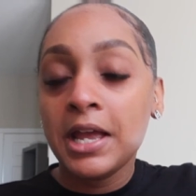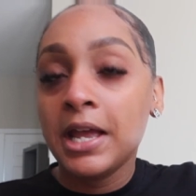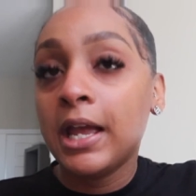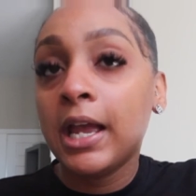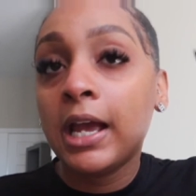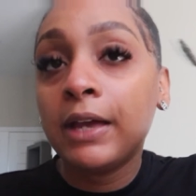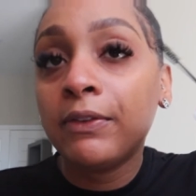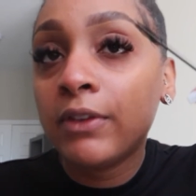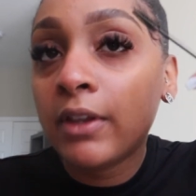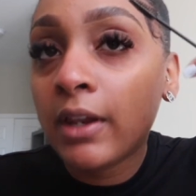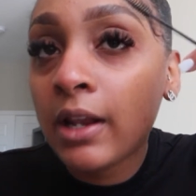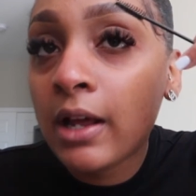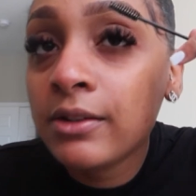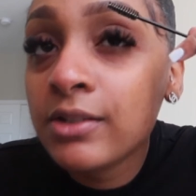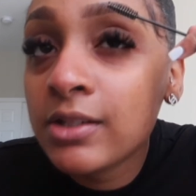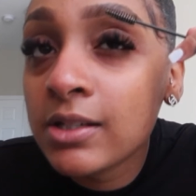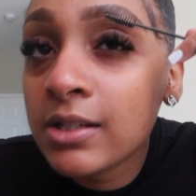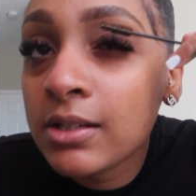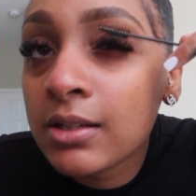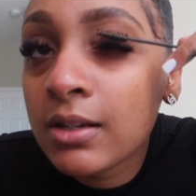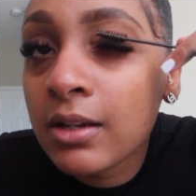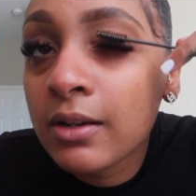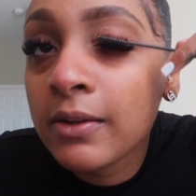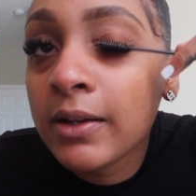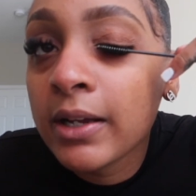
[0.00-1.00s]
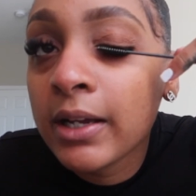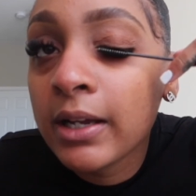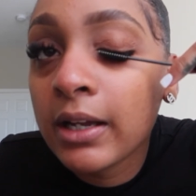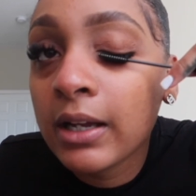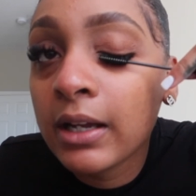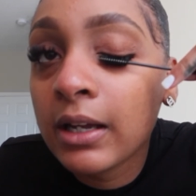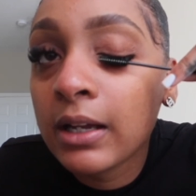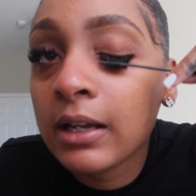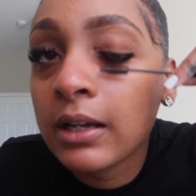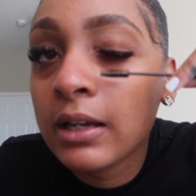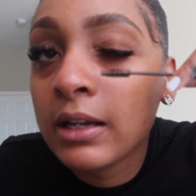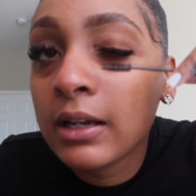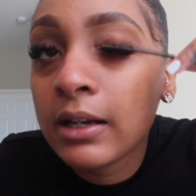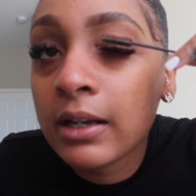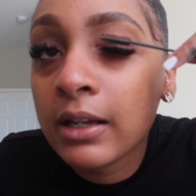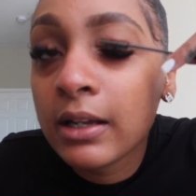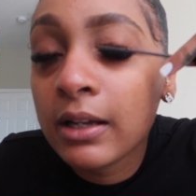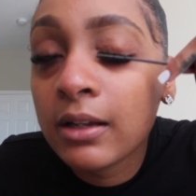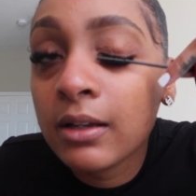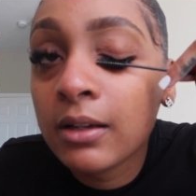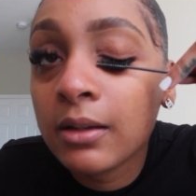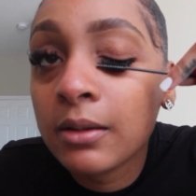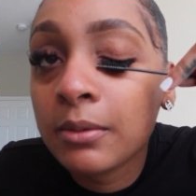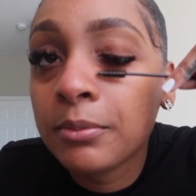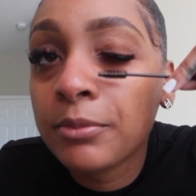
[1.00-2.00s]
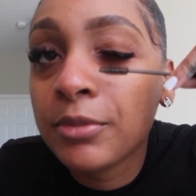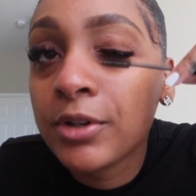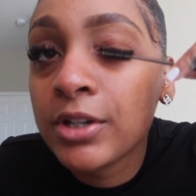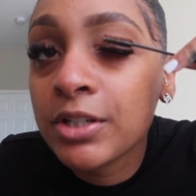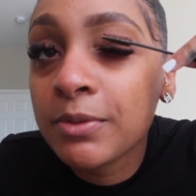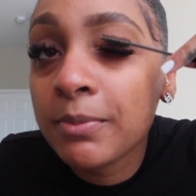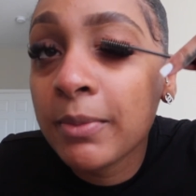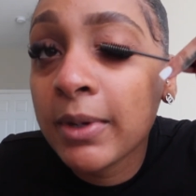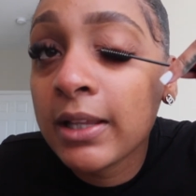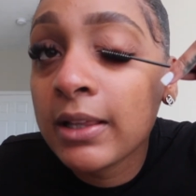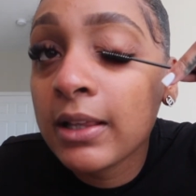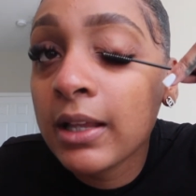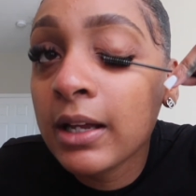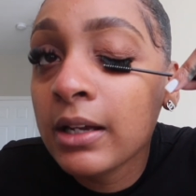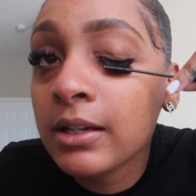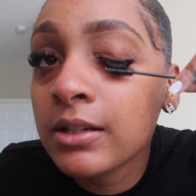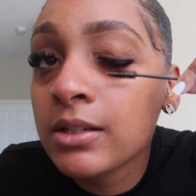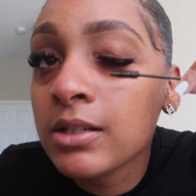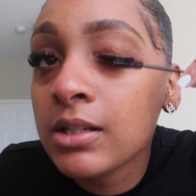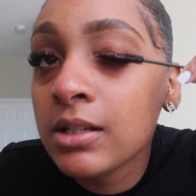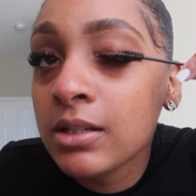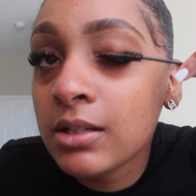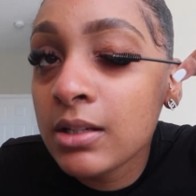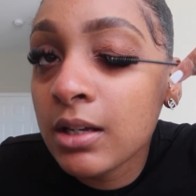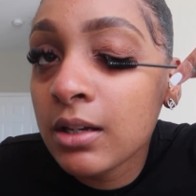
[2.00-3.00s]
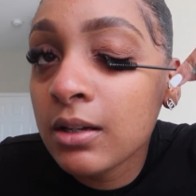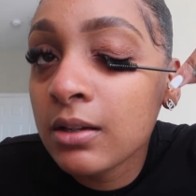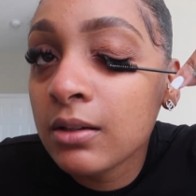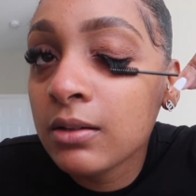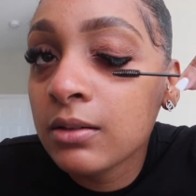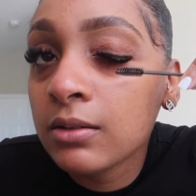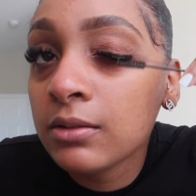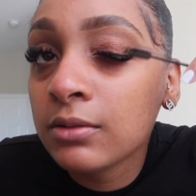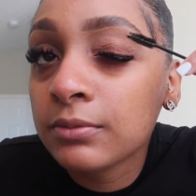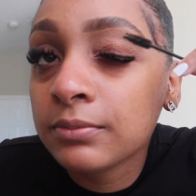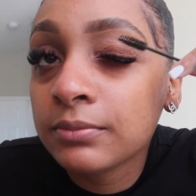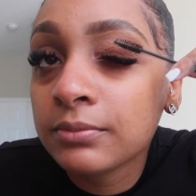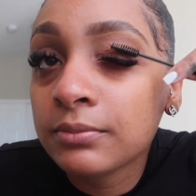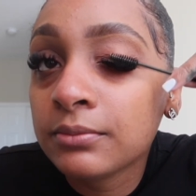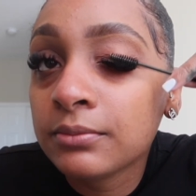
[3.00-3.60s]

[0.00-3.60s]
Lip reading: And then I'll just go ahead and brush my lashes out.